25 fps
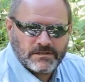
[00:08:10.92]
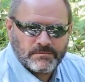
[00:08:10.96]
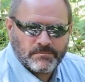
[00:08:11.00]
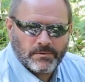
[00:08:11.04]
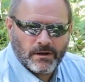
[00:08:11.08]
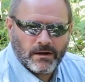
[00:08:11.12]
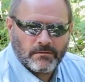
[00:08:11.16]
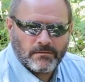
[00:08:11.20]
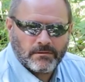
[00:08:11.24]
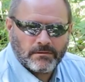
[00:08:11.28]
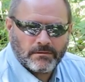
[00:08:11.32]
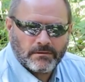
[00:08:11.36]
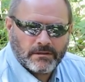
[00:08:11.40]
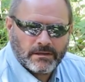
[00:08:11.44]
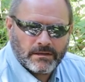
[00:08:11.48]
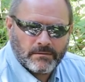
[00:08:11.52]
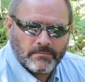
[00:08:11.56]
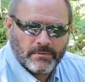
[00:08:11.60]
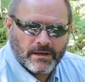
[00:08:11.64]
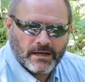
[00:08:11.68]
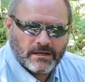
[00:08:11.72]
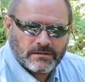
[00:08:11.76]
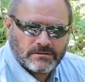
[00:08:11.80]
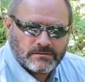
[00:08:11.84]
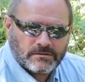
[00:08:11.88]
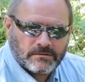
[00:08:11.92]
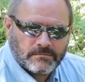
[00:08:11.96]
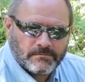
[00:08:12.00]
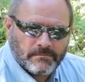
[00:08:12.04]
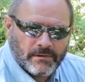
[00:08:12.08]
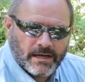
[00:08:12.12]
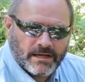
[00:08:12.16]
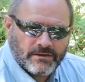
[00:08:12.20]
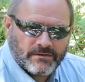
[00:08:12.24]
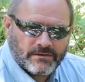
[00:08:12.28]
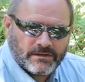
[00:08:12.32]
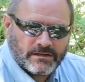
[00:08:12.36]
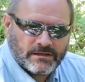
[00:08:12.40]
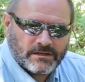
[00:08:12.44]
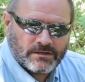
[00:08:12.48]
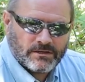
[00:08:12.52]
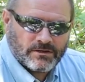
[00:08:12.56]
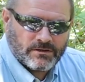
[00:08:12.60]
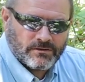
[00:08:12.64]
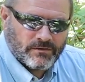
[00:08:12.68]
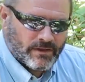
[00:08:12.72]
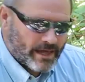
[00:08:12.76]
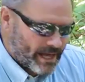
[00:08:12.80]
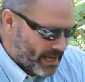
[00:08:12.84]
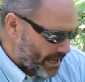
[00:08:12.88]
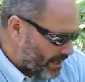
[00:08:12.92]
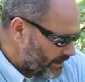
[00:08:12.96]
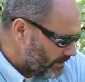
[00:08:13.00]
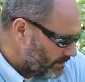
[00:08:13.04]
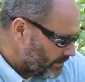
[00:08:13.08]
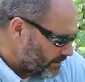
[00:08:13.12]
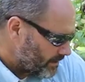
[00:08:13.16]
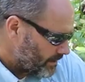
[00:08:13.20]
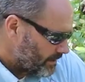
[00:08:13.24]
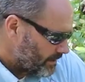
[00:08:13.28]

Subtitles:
is probably the best method to do that.